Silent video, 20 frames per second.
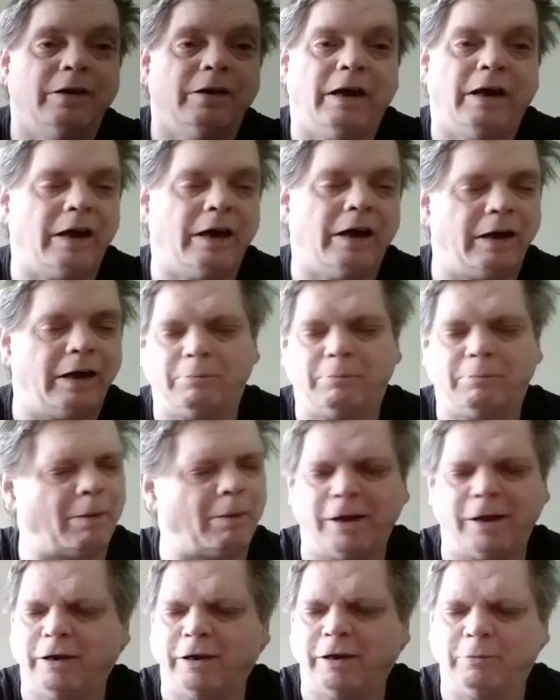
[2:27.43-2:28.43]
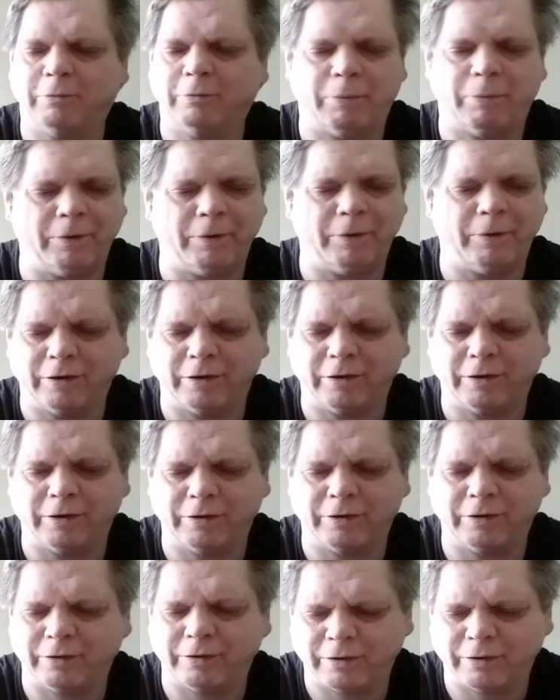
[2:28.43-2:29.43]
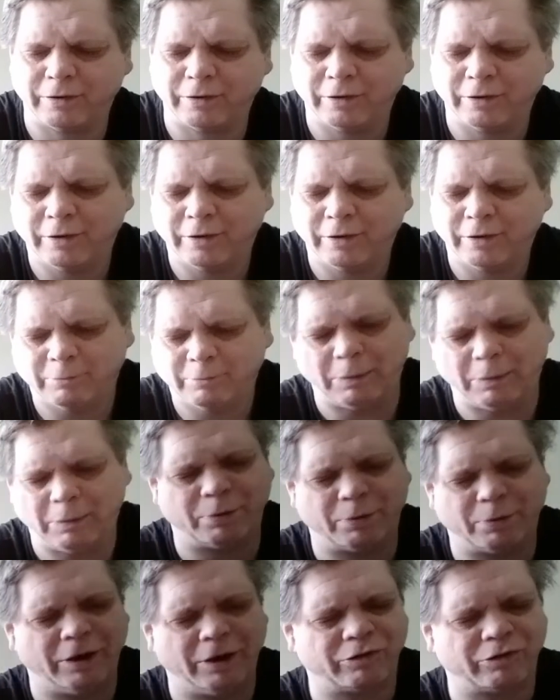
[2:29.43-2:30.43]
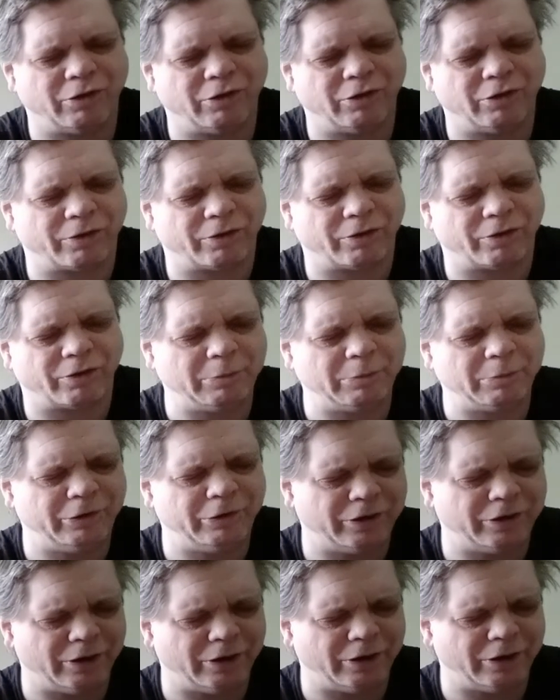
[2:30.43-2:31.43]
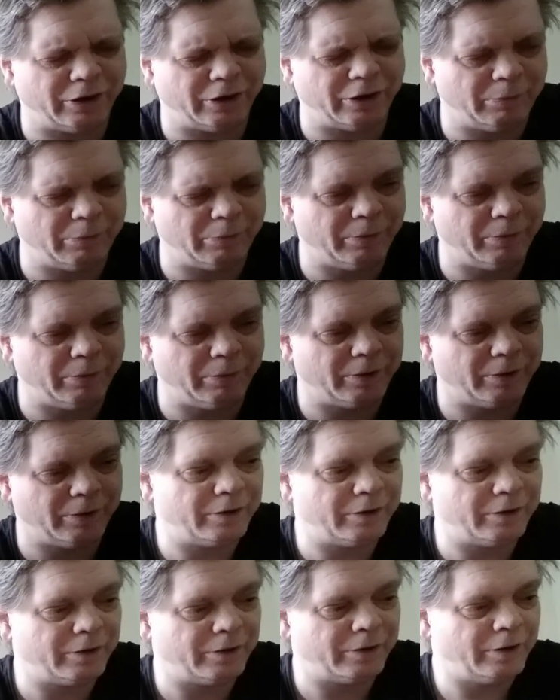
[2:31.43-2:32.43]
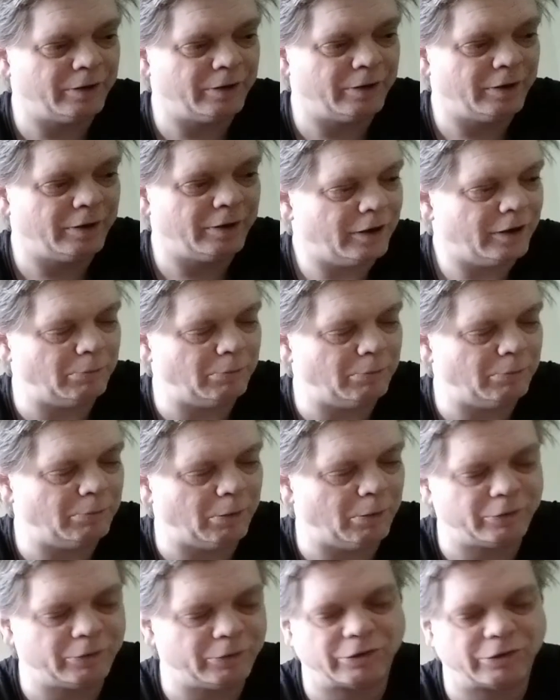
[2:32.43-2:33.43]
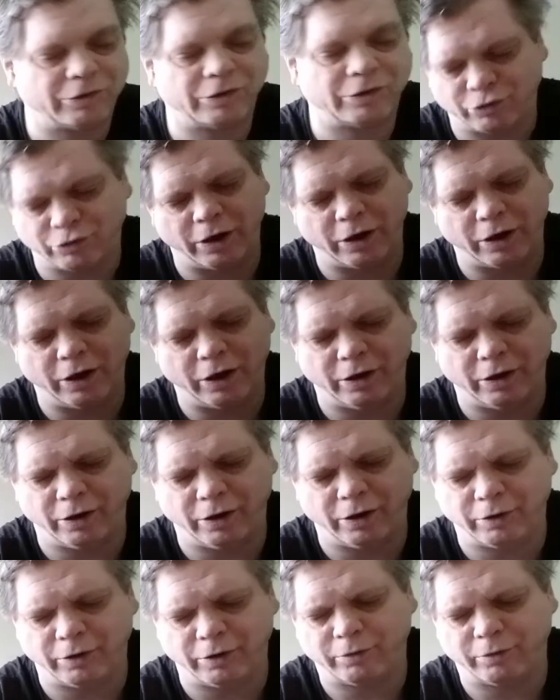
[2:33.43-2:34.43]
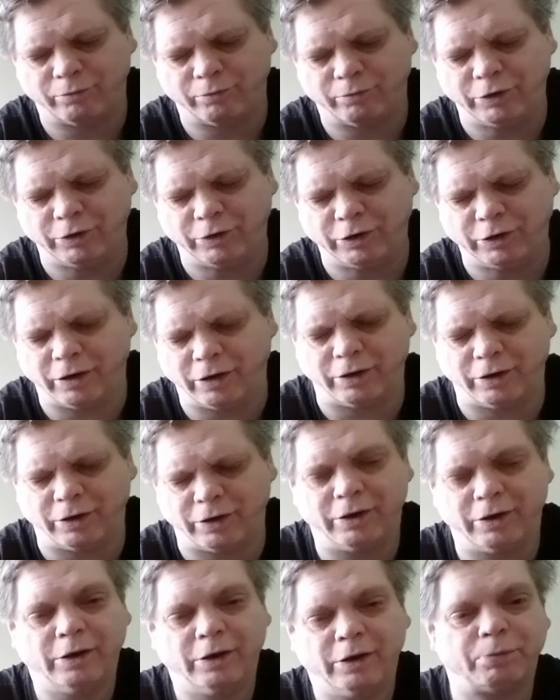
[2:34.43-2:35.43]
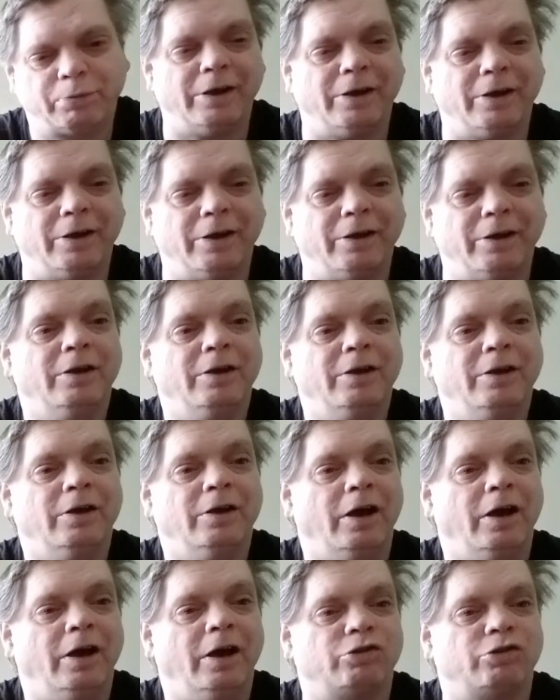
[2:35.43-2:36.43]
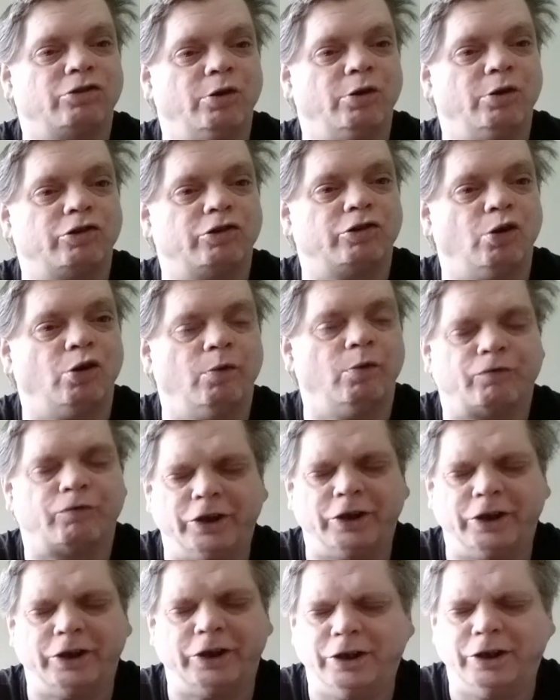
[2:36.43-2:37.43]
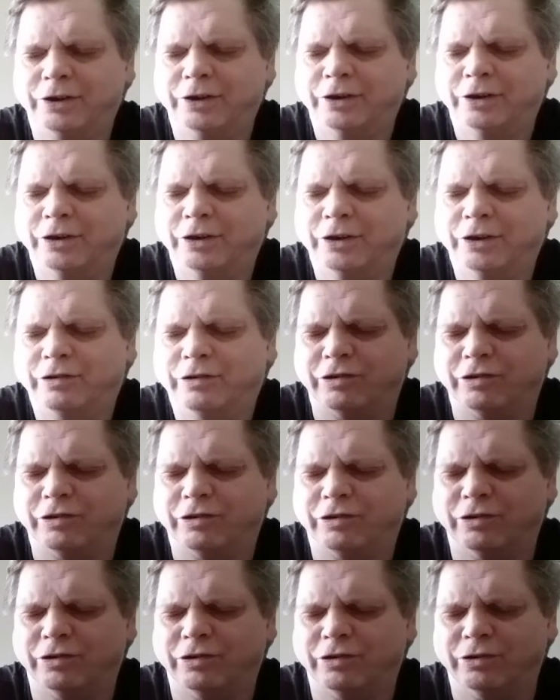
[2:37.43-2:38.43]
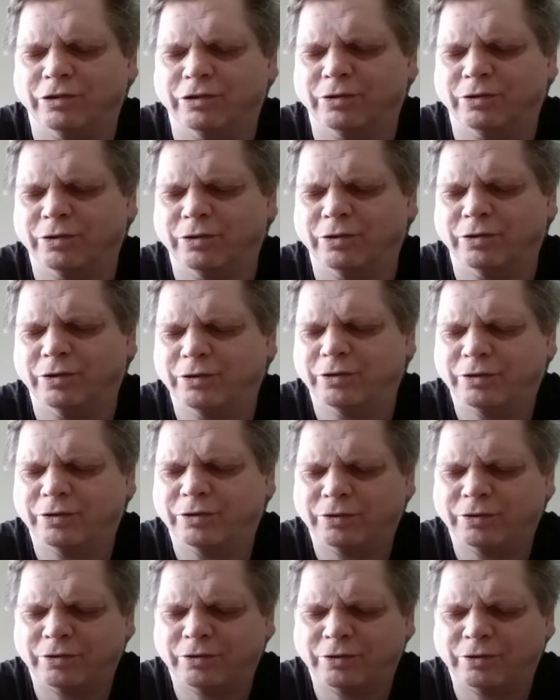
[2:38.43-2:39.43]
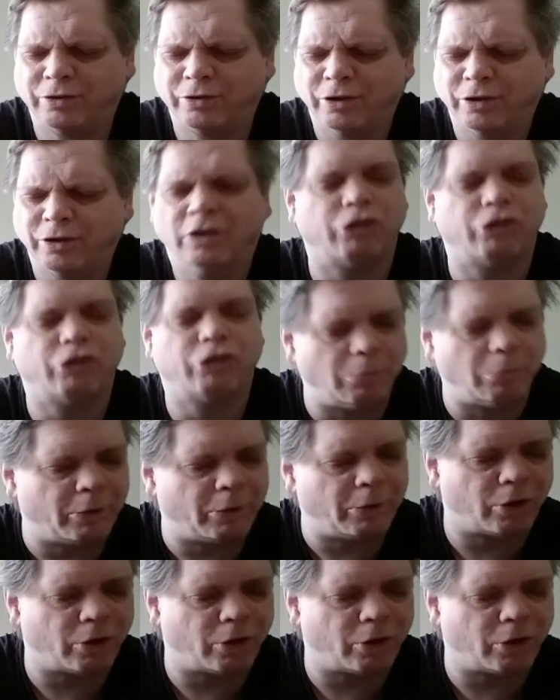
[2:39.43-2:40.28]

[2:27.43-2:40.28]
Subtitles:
brain's not Thingamajig at the moment. He's doing a premiere, and so he's home free. So Tom MacDonald. Right, it's not working